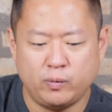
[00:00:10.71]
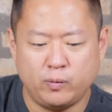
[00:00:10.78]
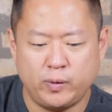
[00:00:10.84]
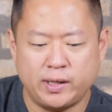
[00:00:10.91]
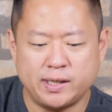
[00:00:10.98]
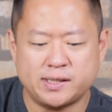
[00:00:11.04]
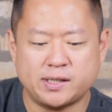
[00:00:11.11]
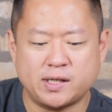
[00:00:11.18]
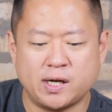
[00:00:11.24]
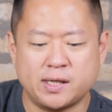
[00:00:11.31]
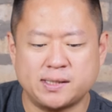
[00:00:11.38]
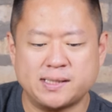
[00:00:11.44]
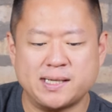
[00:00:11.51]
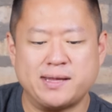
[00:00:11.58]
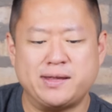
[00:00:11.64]
we
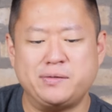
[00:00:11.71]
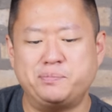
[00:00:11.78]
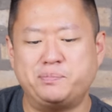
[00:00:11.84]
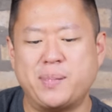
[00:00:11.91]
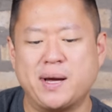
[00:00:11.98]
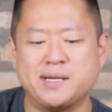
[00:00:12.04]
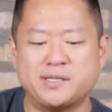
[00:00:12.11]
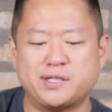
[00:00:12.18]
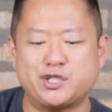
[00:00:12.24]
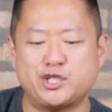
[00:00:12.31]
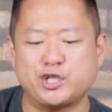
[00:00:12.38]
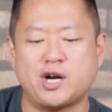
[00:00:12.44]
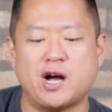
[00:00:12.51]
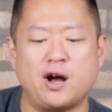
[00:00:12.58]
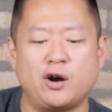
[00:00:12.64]
discuss the best
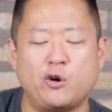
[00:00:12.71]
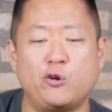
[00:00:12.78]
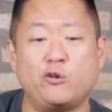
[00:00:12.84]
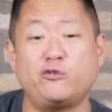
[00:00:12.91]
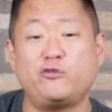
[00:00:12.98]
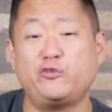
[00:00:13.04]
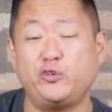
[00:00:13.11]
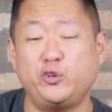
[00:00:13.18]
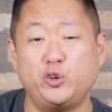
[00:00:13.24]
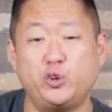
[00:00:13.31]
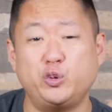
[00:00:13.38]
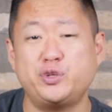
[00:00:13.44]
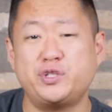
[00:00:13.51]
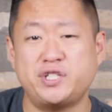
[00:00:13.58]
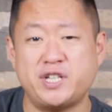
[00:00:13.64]
Chicago
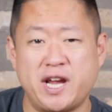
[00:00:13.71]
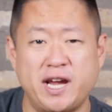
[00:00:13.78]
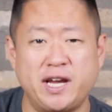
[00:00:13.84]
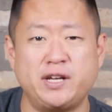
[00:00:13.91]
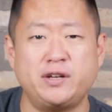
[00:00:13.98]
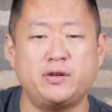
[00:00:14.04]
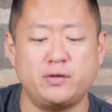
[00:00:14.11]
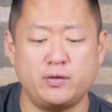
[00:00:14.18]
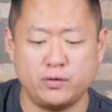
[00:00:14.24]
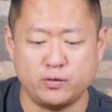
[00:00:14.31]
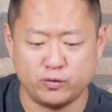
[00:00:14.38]
food chain